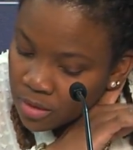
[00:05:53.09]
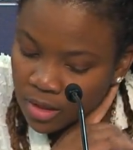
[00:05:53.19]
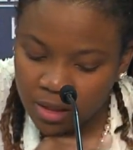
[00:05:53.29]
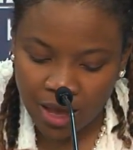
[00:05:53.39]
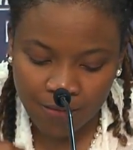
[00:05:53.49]

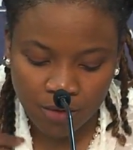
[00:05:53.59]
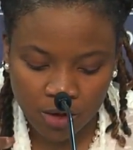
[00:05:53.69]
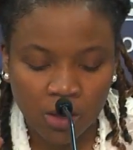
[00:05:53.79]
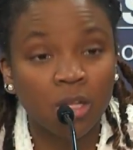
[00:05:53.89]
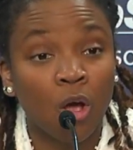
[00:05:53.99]
didn't have a
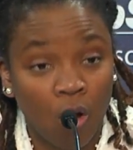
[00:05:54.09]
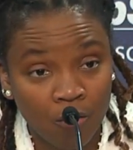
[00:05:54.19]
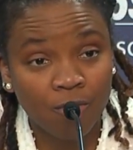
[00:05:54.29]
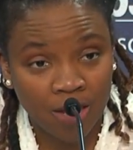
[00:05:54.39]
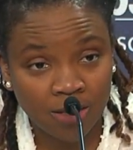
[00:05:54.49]
good
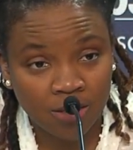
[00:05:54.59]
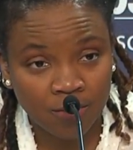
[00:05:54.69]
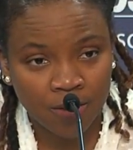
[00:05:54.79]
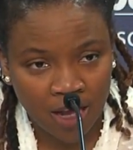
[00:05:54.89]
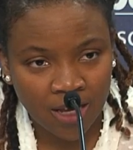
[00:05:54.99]

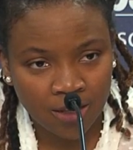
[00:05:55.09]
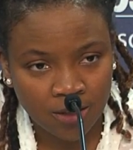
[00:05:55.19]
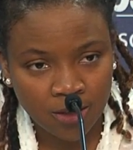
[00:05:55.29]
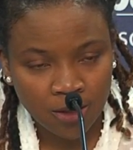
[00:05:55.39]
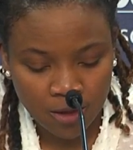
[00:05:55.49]
offensive night,
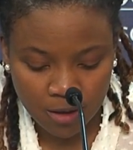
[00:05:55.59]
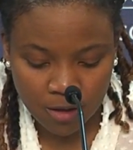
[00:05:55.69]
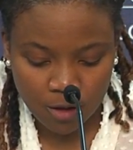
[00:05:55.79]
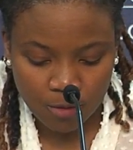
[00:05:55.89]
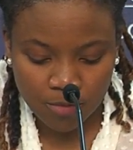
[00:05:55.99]

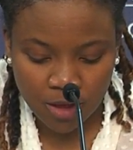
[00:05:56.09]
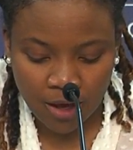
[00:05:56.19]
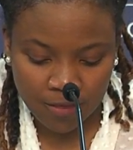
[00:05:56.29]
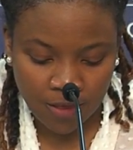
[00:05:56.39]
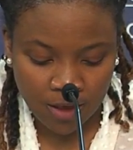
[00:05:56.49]

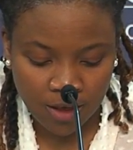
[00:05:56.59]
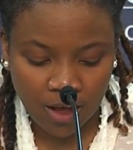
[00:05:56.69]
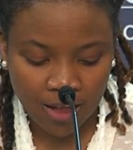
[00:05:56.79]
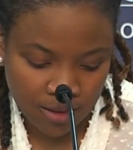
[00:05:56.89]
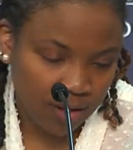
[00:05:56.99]
I think it
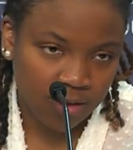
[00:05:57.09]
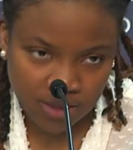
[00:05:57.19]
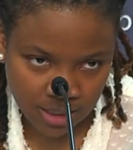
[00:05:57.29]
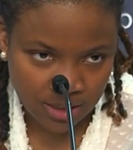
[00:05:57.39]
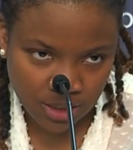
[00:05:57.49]
got their
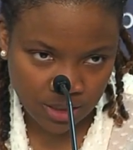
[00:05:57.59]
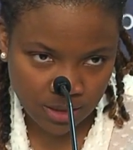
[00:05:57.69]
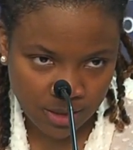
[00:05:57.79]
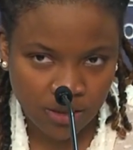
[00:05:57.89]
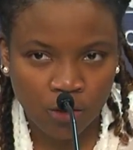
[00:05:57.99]

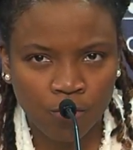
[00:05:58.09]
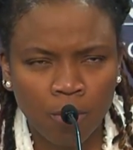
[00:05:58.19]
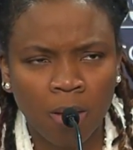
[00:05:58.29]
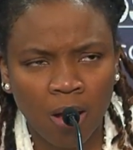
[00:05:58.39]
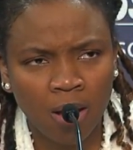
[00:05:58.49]
attention. And so for
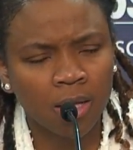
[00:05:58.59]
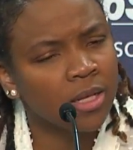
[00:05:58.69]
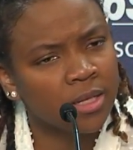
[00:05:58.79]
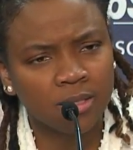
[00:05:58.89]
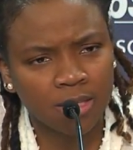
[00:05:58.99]

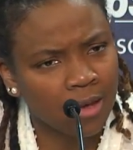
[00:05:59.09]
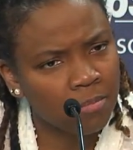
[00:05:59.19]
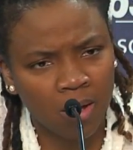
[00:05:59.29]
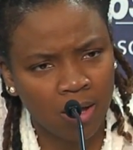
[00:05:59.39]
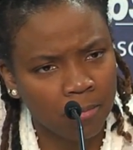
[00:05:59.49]
Mahogany to
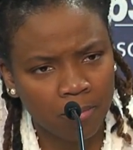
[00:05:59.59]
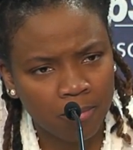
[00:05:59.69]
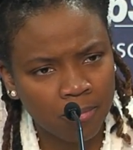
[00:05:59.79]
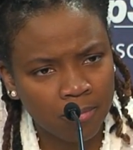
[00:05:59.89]
step up,